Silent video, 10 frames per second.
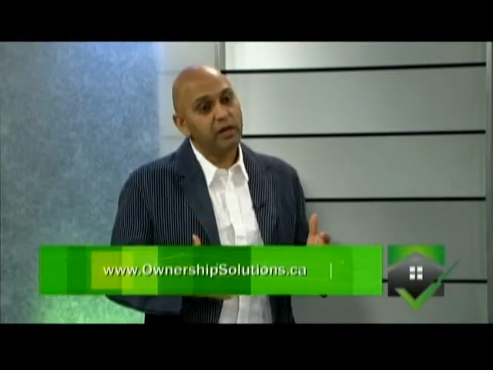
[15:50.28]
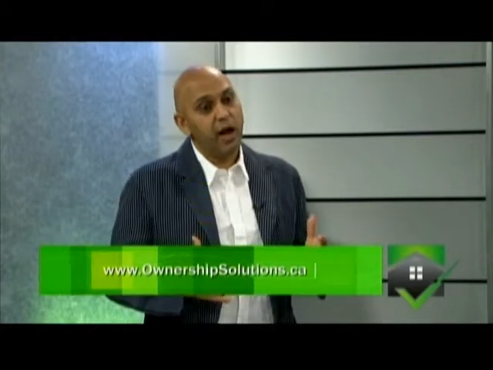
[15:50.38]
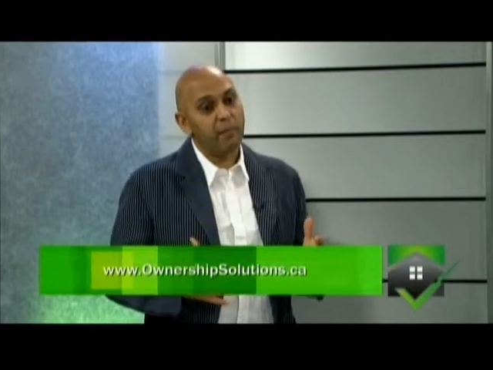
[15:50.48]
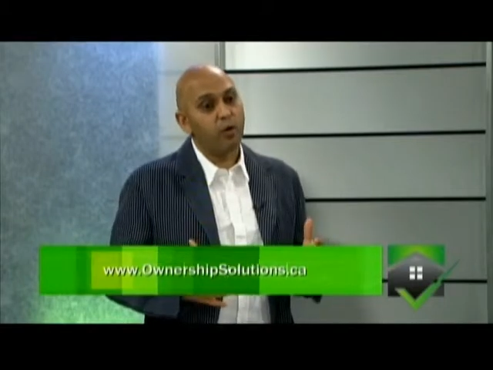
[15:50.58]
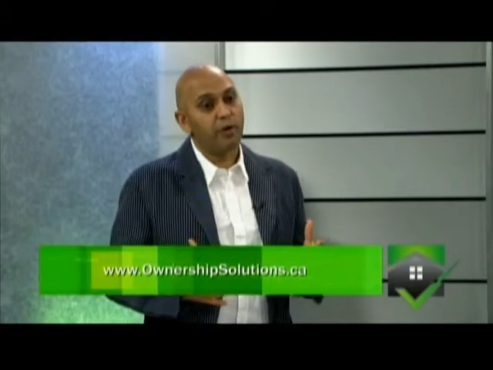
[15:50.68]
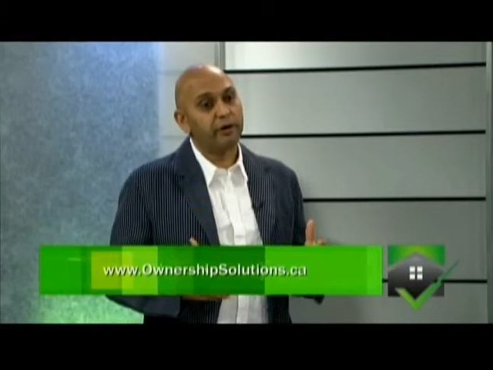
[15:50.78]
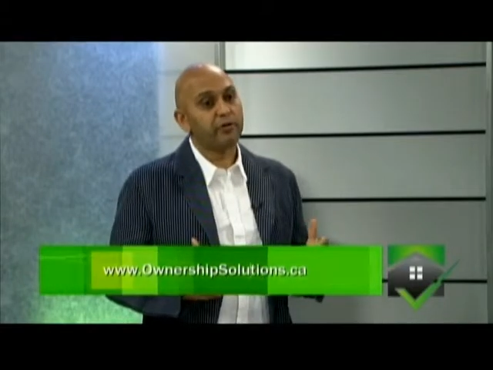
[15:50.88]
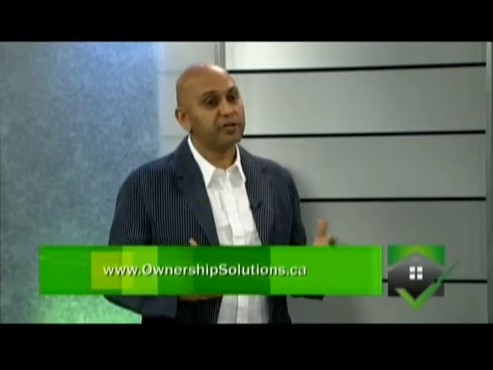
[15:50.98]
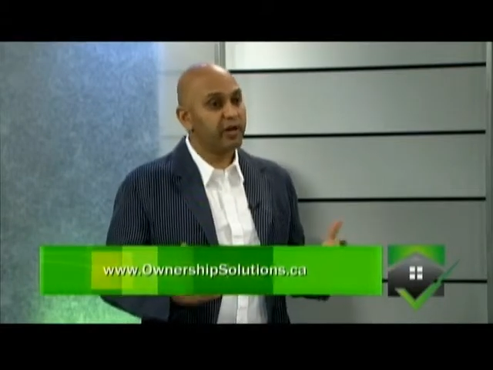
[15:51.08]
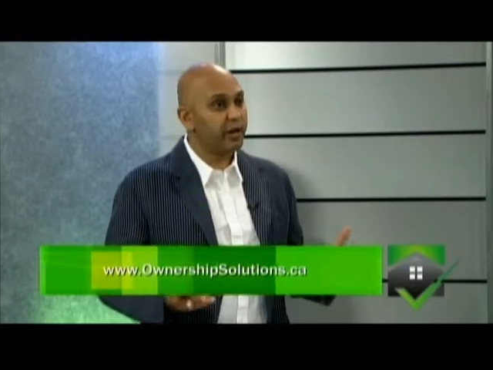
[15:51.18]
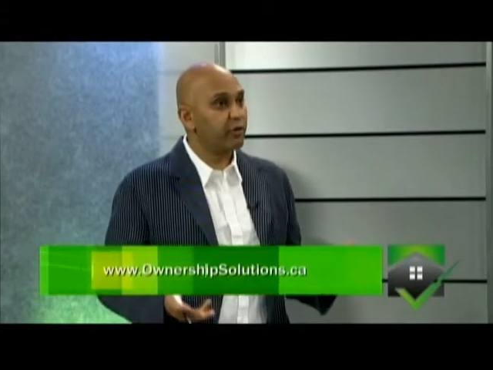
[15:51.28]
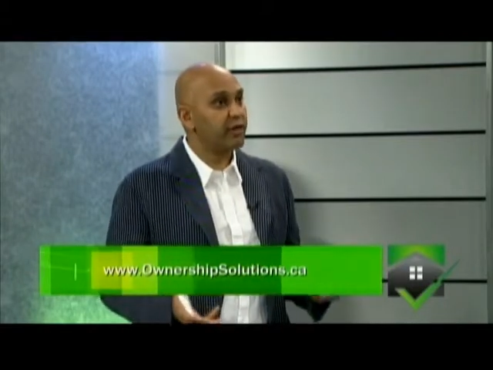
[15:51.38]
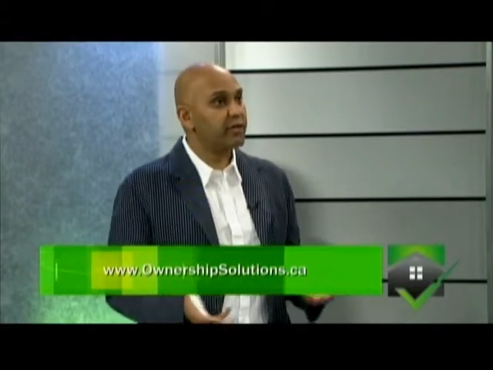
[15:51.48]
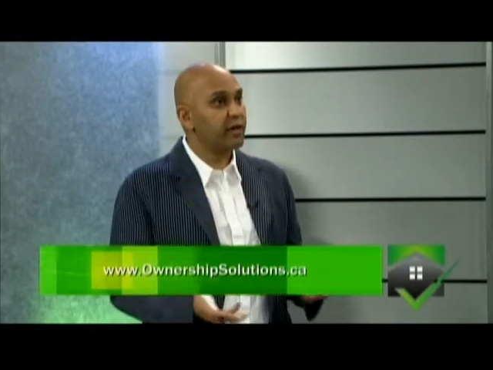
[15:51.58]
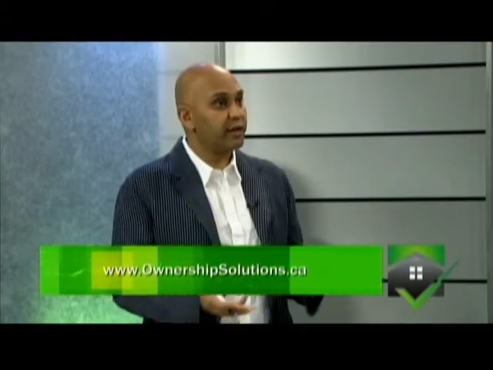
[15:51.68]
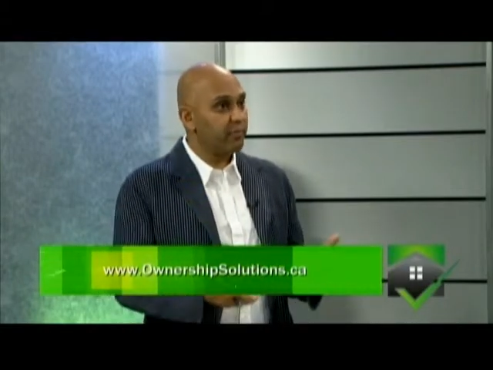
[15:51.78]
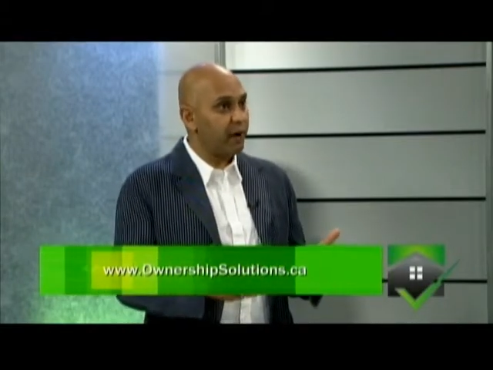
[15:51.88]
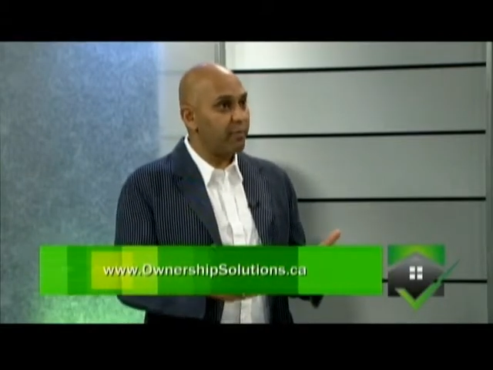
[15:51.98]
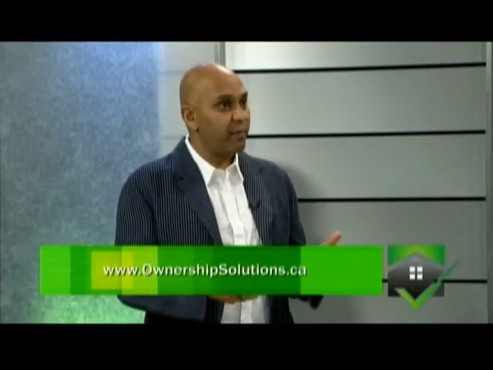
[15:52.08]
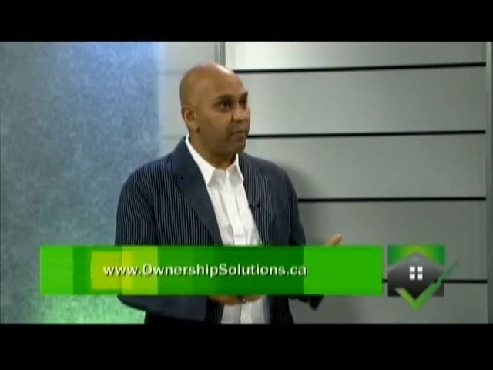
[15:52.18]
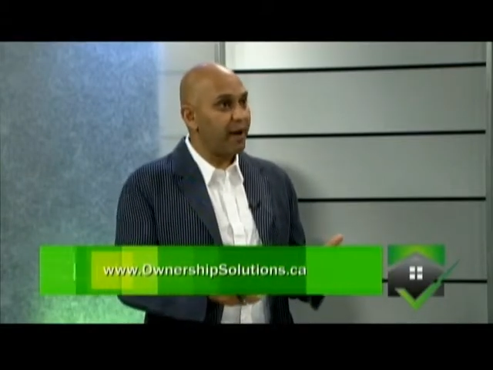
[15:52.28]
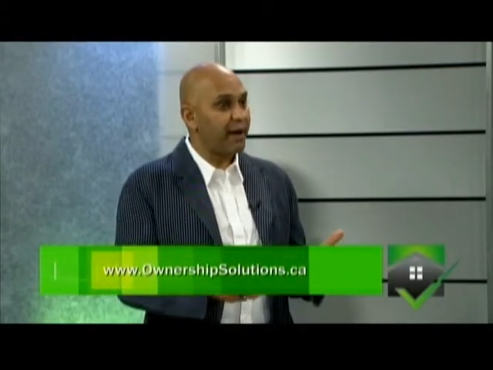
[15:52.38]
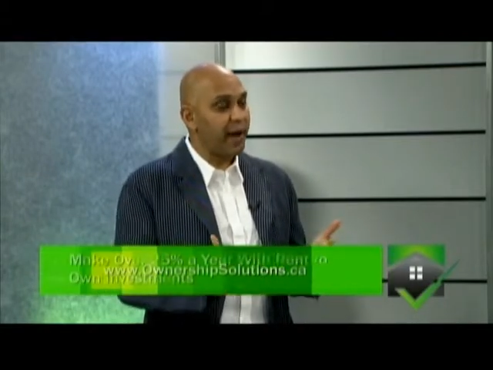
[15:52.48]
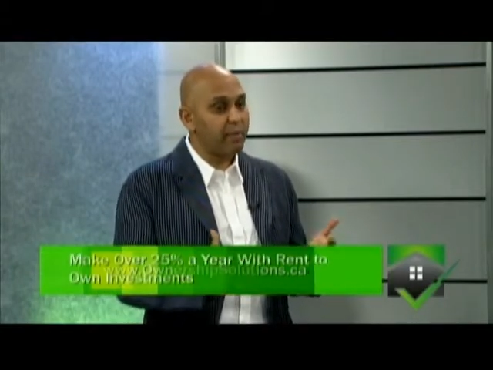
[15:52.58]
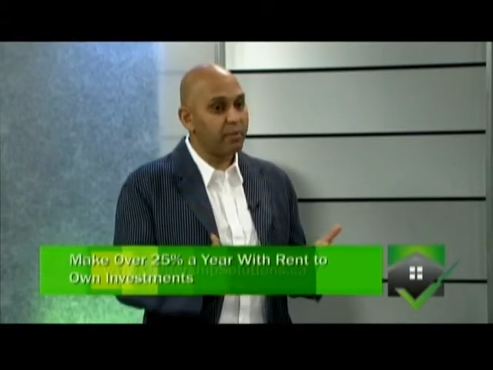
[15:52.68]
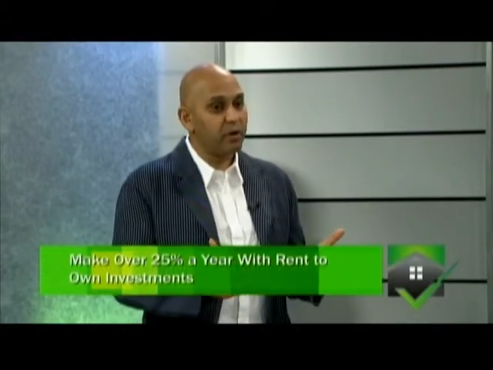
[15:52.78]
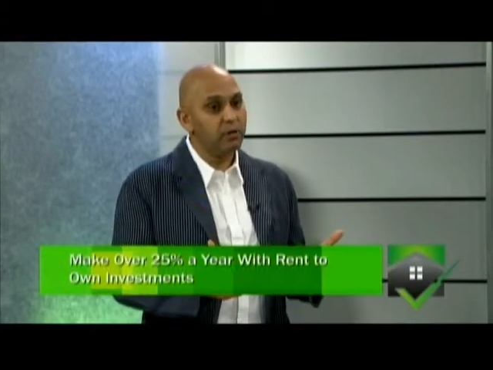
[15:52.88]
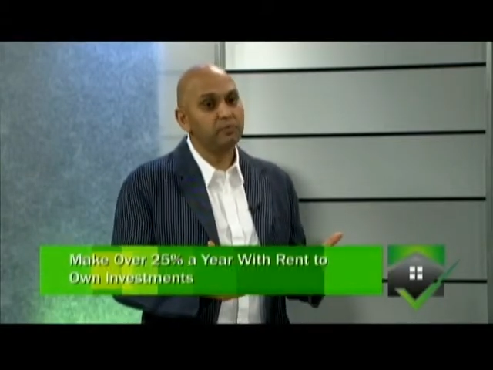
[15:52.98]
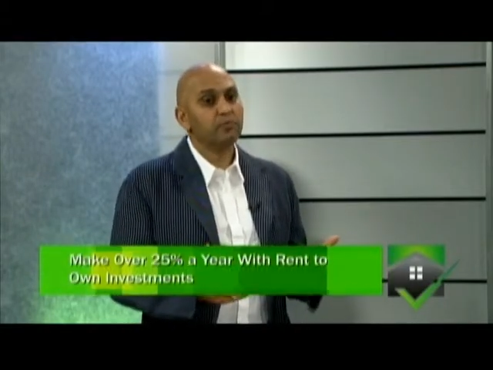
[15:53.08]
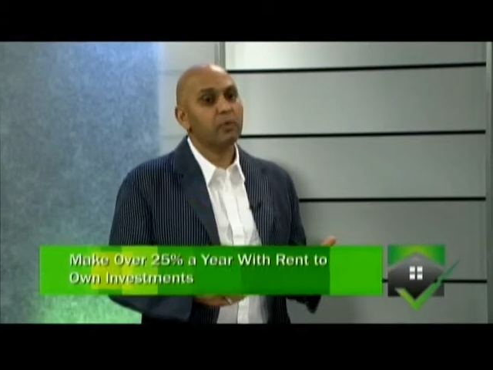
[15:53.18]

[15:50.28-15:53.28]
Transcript: I'm more interested in increasing my capital,